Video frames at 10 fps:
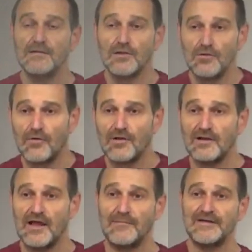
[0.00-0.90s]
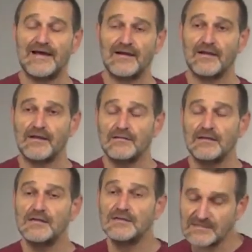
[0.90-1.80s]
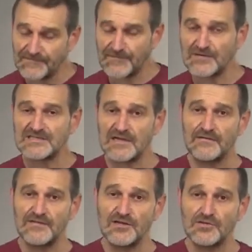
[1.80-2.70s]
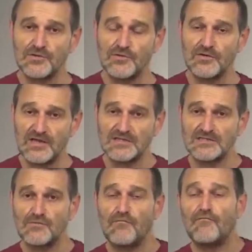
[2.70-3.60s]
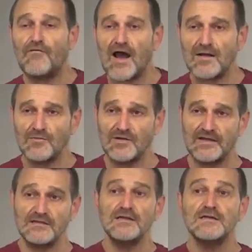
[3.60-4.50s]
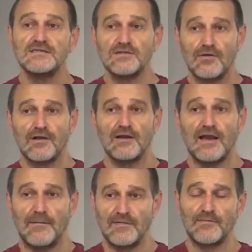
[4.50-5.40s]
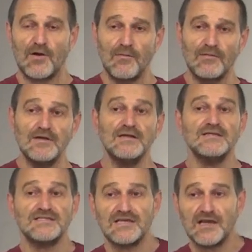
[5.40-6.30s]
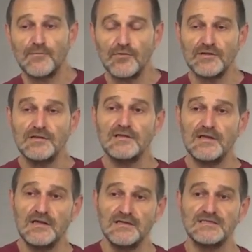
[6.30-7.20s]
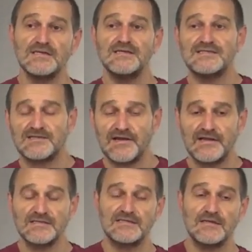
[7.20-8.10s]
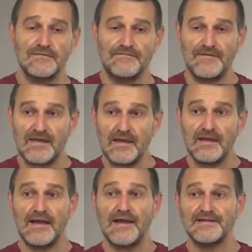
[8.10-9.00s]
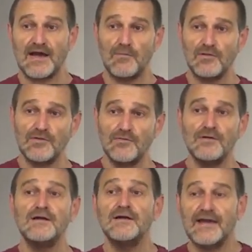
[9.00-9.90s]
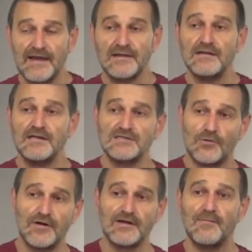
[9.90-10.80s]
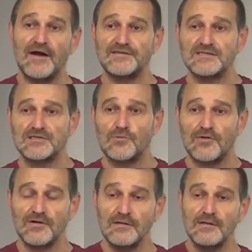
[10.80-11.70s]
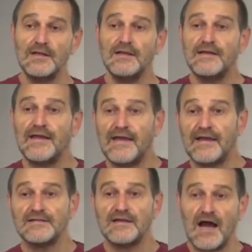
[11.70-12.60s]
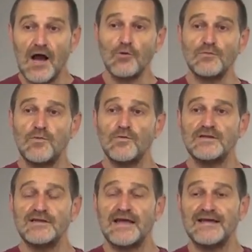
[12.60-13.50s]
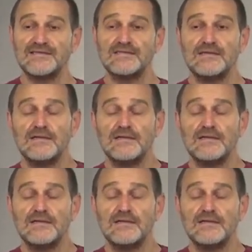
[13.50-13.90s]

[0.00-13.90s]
local alignment algorithm? The first thing we need to do is to formulate the local alignment problem. The input is strings V and W and a scoring matrix scorer, and output is